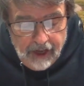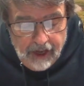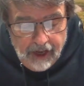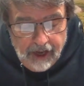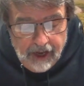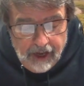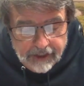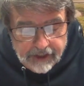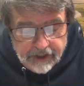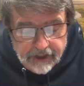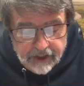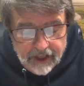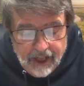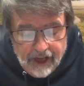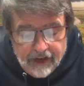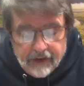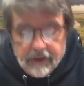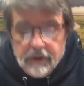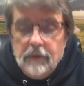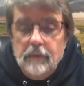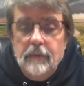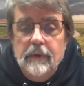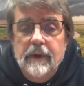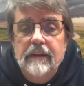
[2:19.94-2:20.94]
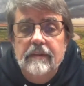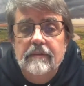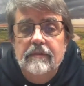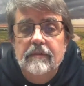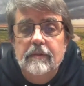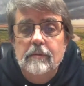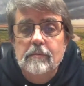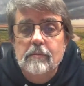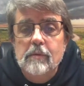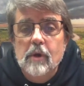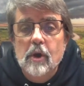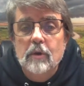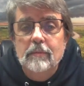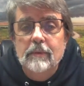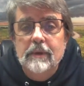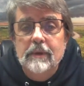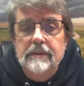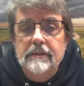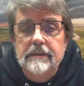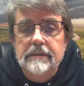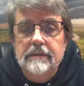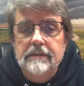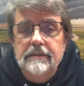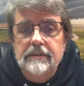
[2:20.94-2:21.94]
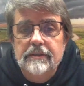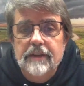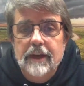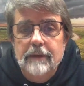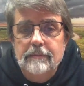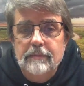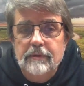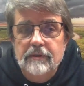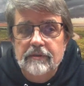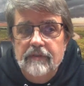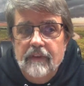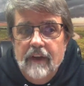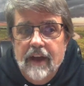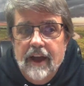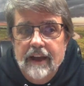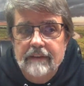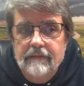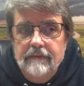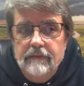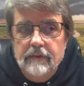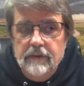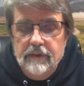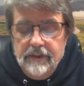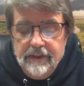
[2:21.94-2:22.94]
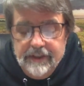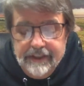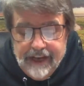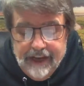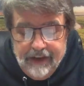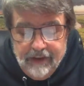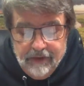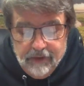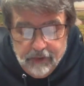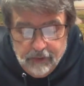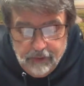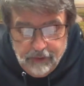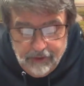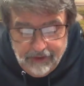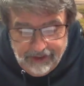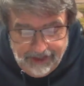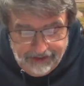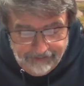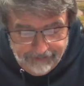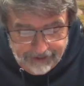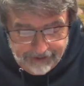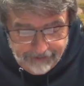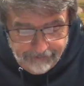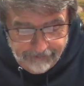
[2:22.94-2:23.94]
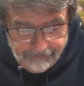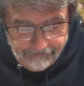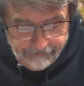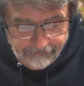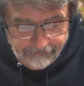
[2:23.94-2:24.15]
I'd just like to read from Romans chapter 5, verses 8 through 11.